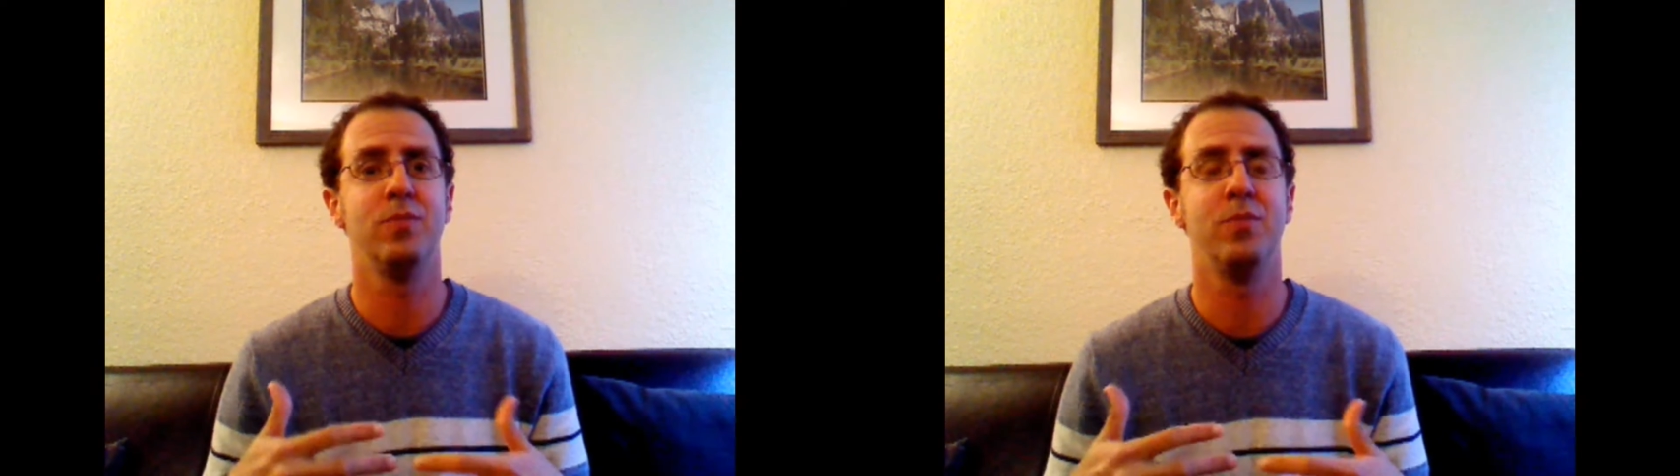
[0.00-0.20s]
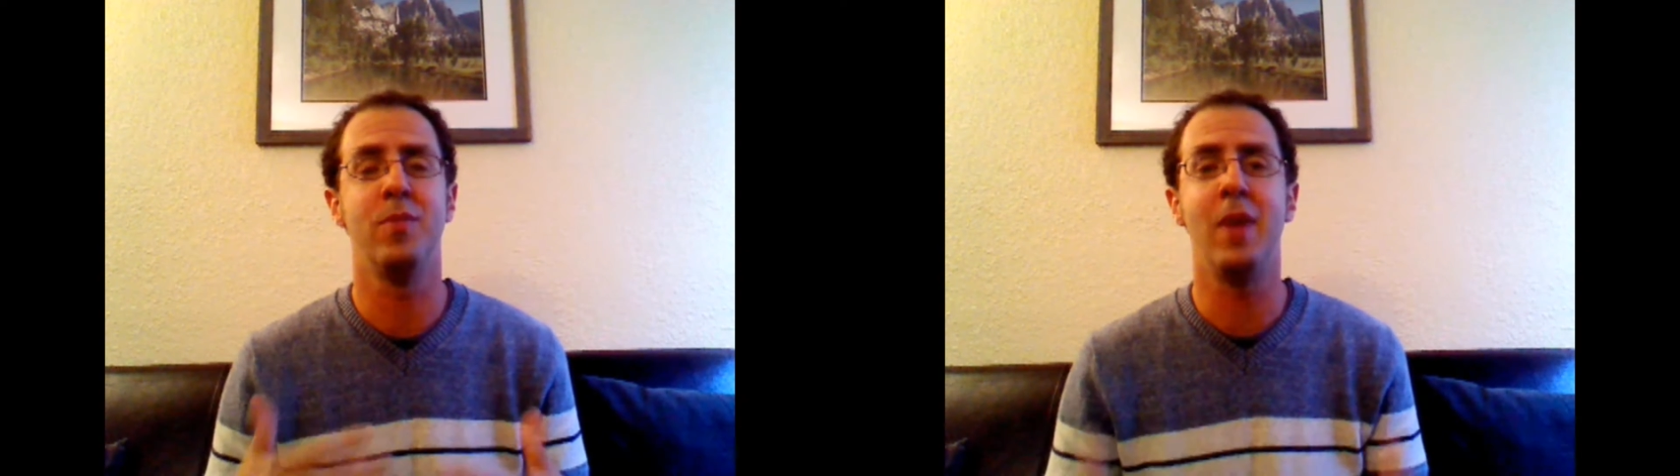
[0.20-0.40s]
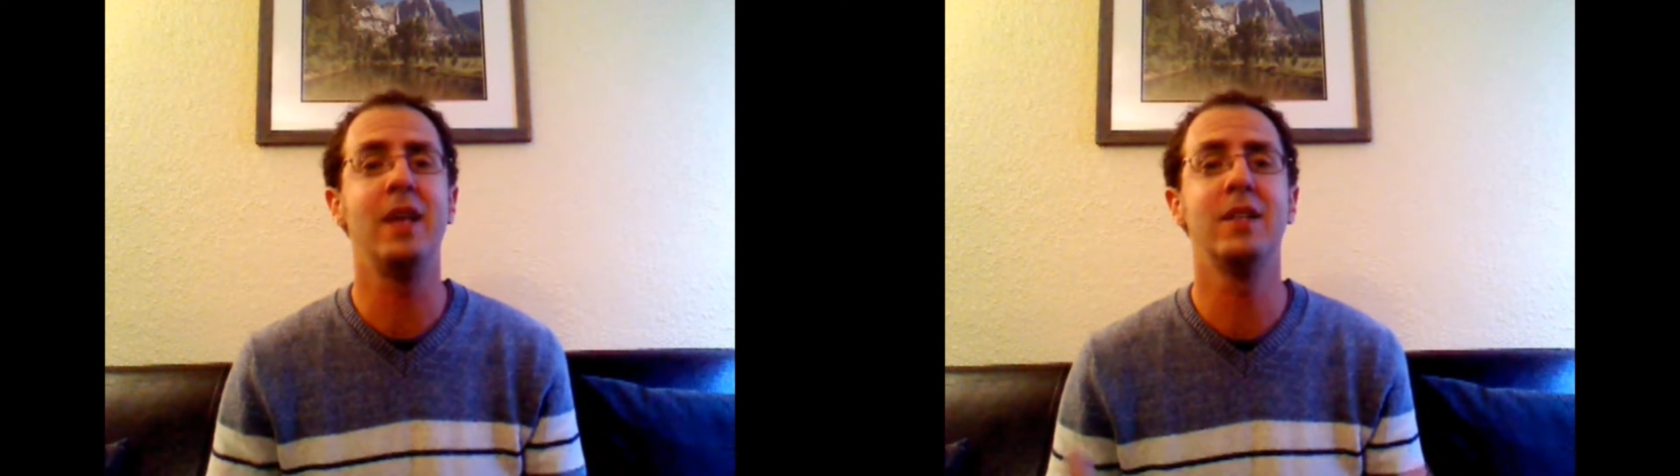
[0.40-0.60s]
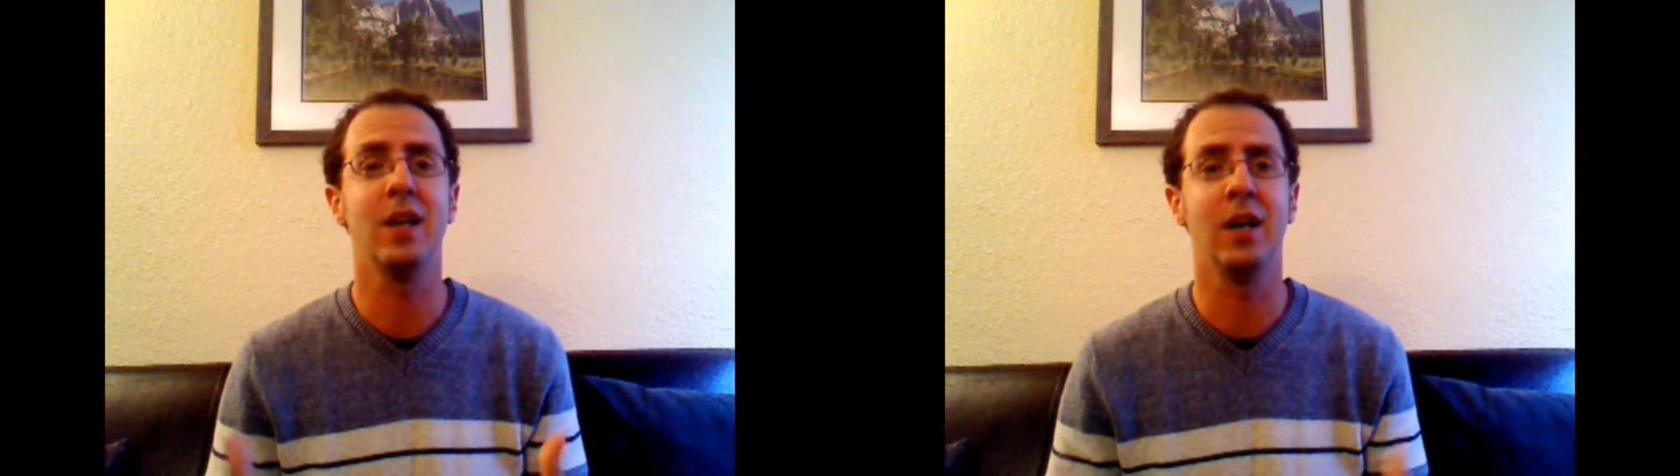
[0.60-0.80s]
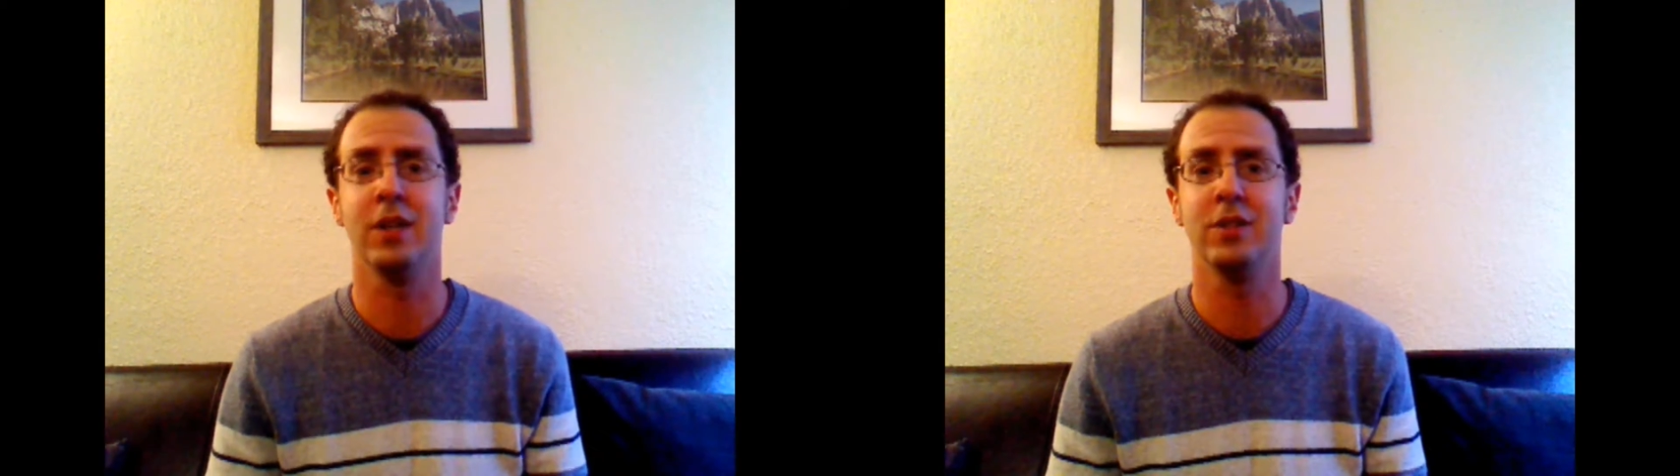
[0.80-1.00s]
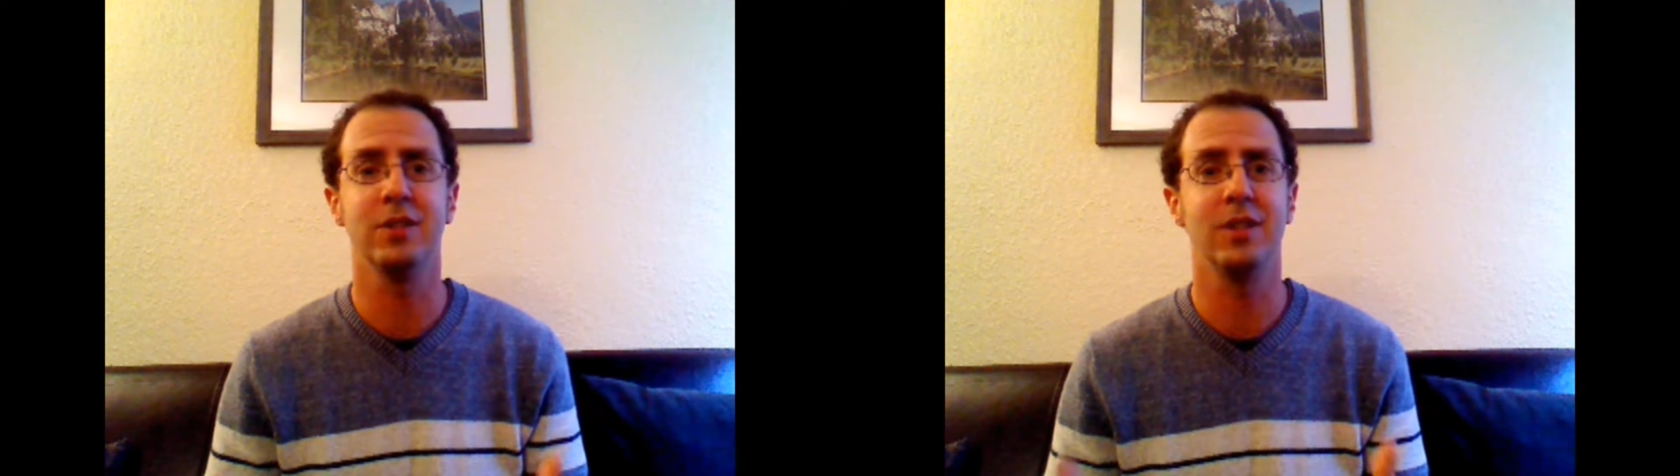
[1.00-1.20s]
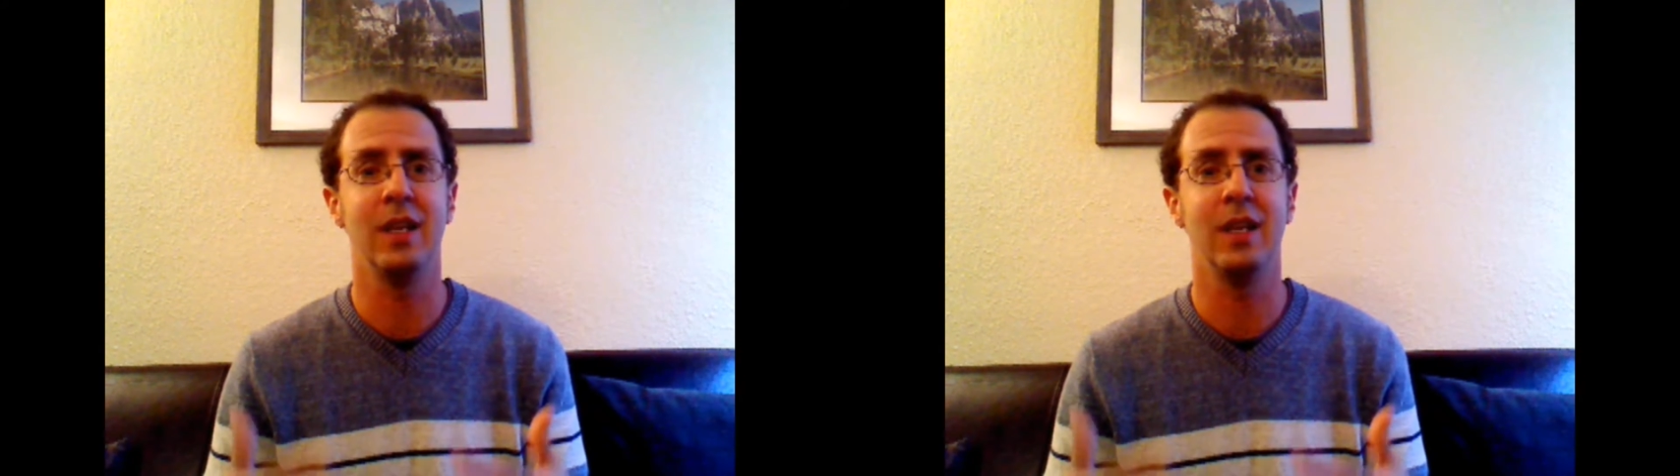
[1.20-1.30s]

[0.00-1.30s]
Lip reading: makes us